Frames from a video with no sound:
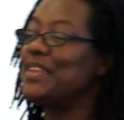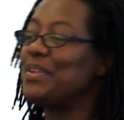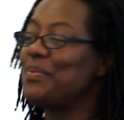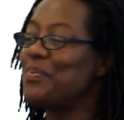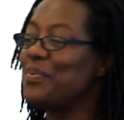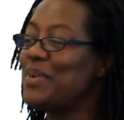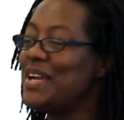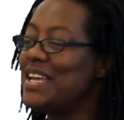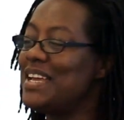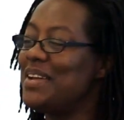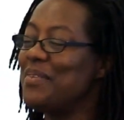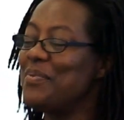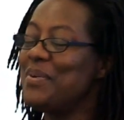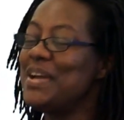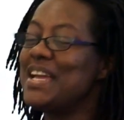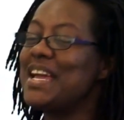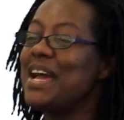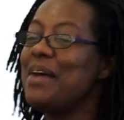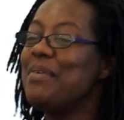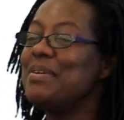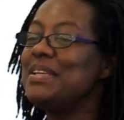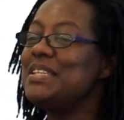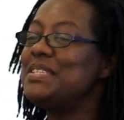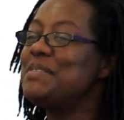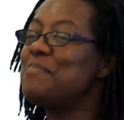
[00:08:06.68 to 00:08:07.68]
we
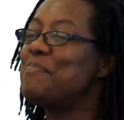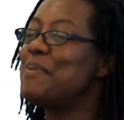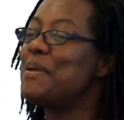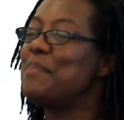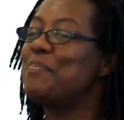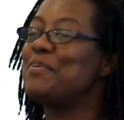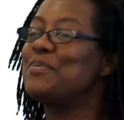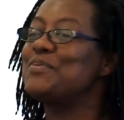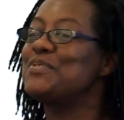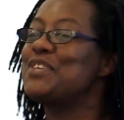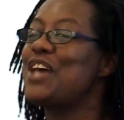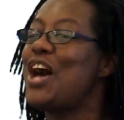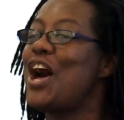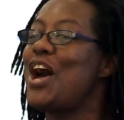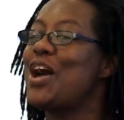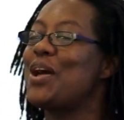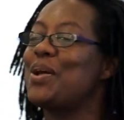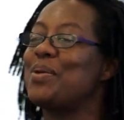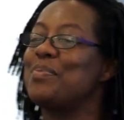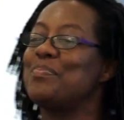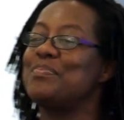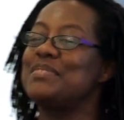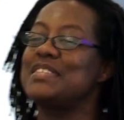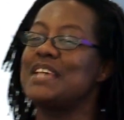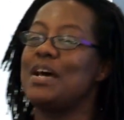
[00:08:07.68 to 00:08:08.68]
go into people's
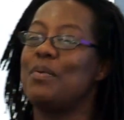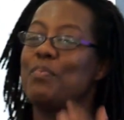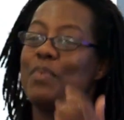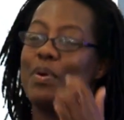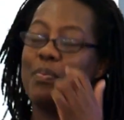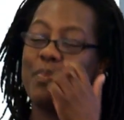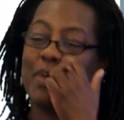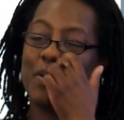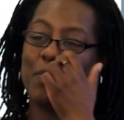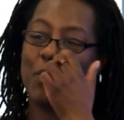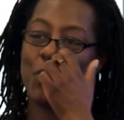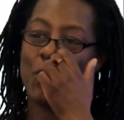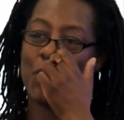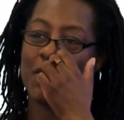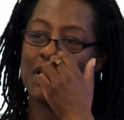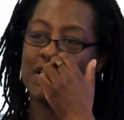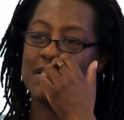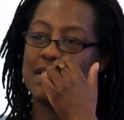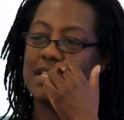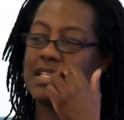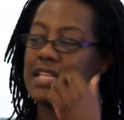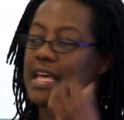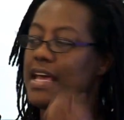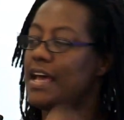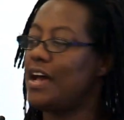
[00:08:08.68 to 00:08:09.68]
homes, and when we walk
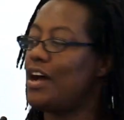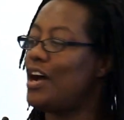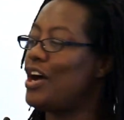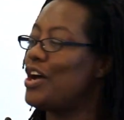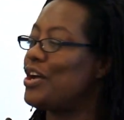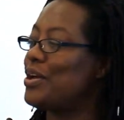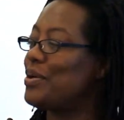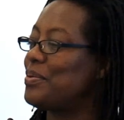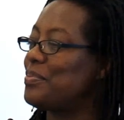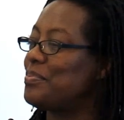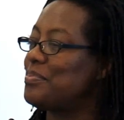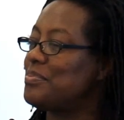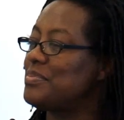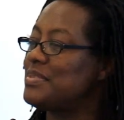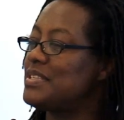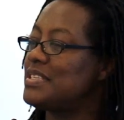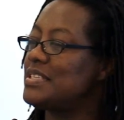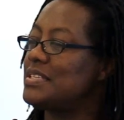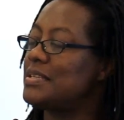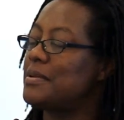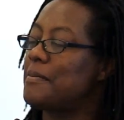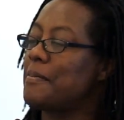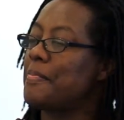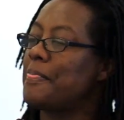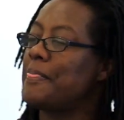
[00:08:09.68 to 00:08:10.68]
into their
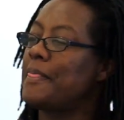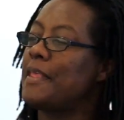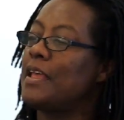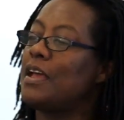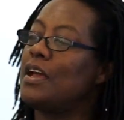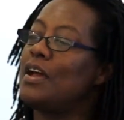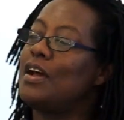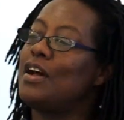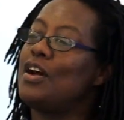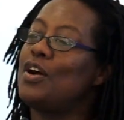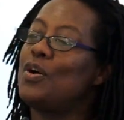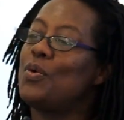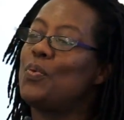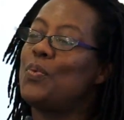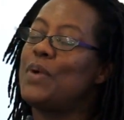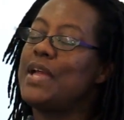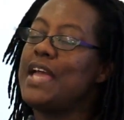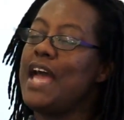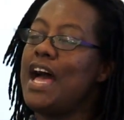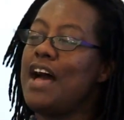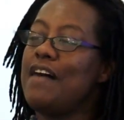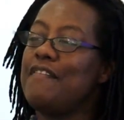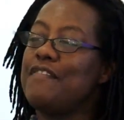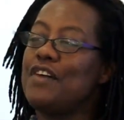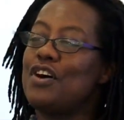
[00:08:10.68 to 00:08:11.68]
homes, we
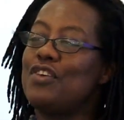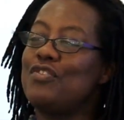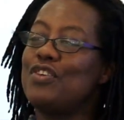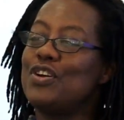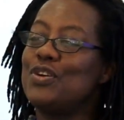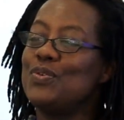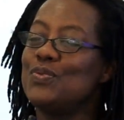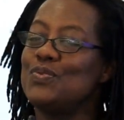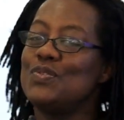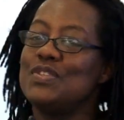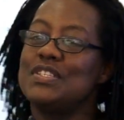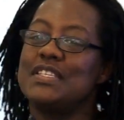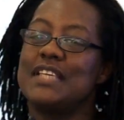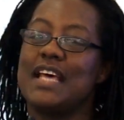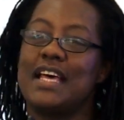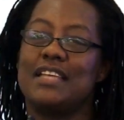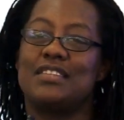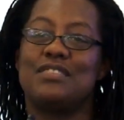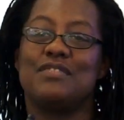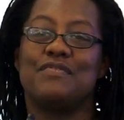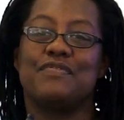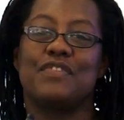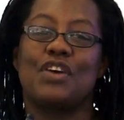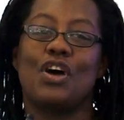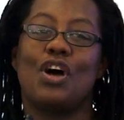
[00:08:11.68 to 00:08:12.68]
have our own
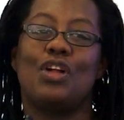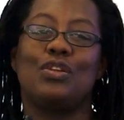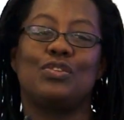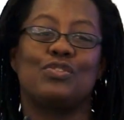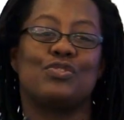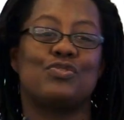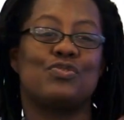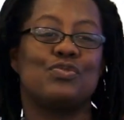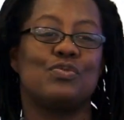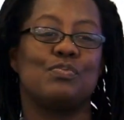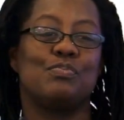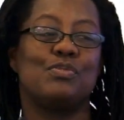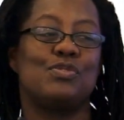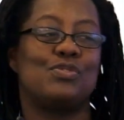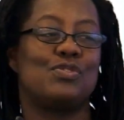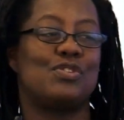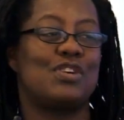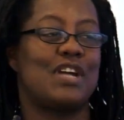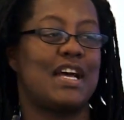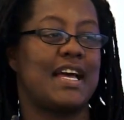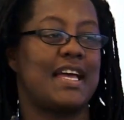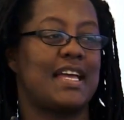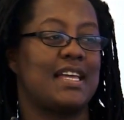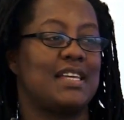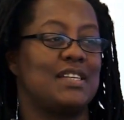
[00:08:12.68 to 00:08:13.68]
set of cultural
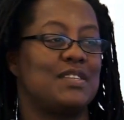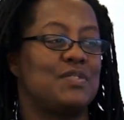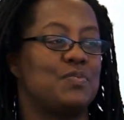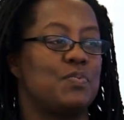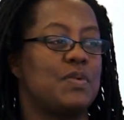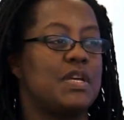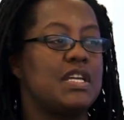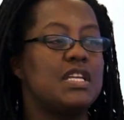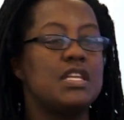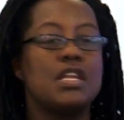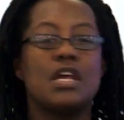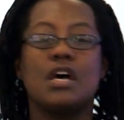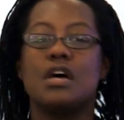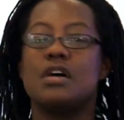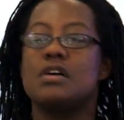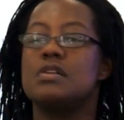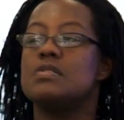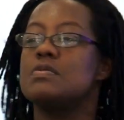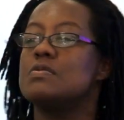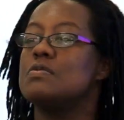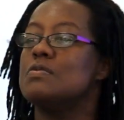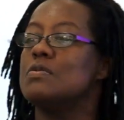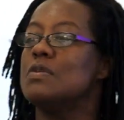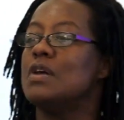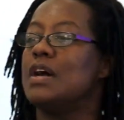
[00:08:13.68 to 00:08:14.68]
mores. We
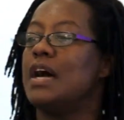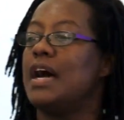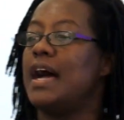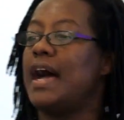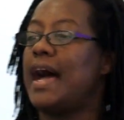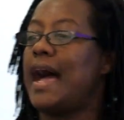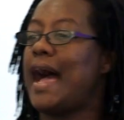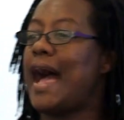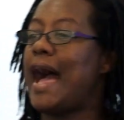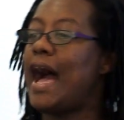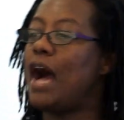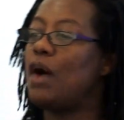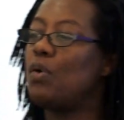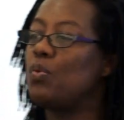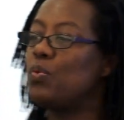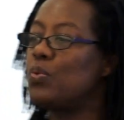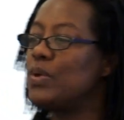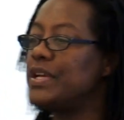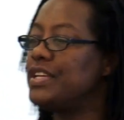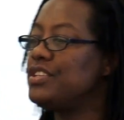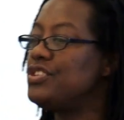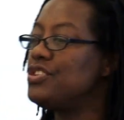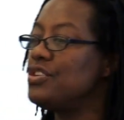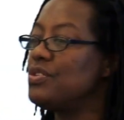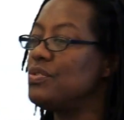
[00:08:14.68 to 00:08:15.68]
know how
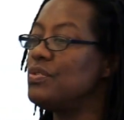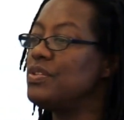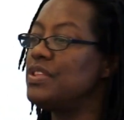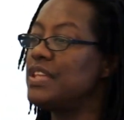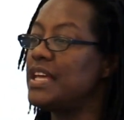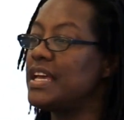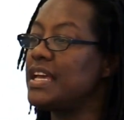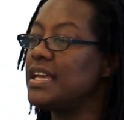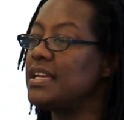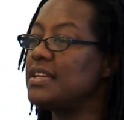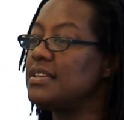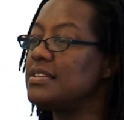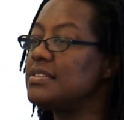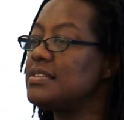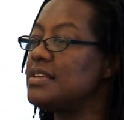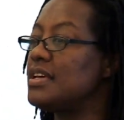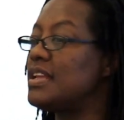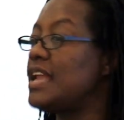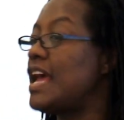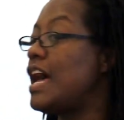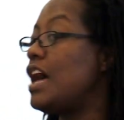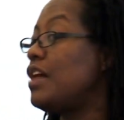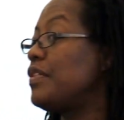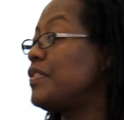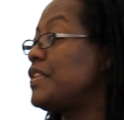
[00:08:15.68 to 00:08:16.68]
we do things
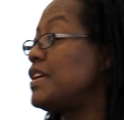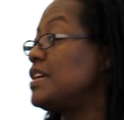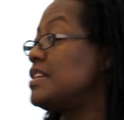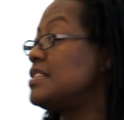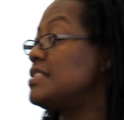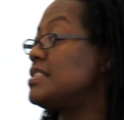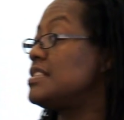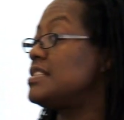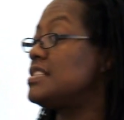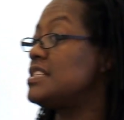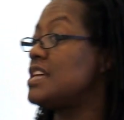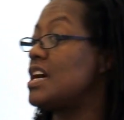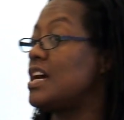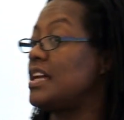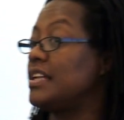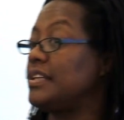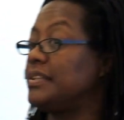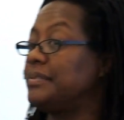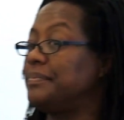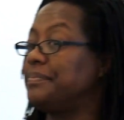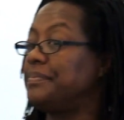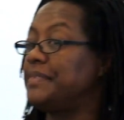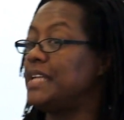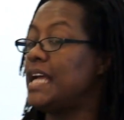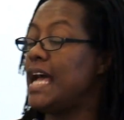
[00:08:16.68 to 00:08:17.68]
and how things are
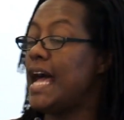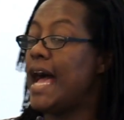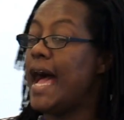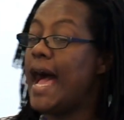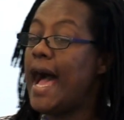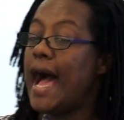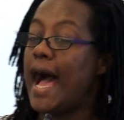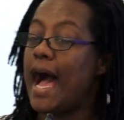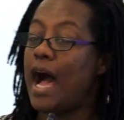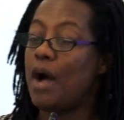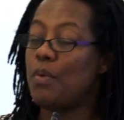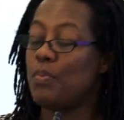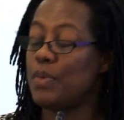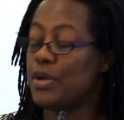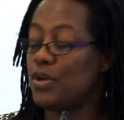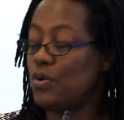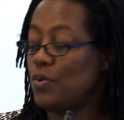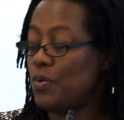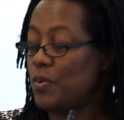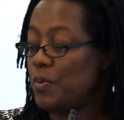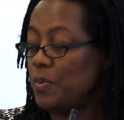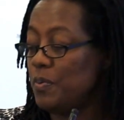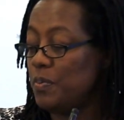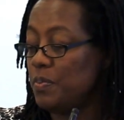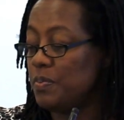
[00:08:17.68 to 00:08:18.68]
done. And we
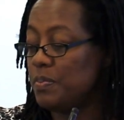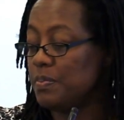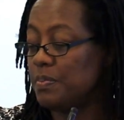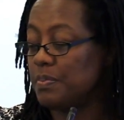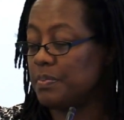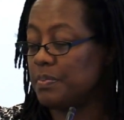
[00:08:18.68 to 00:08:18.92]
all,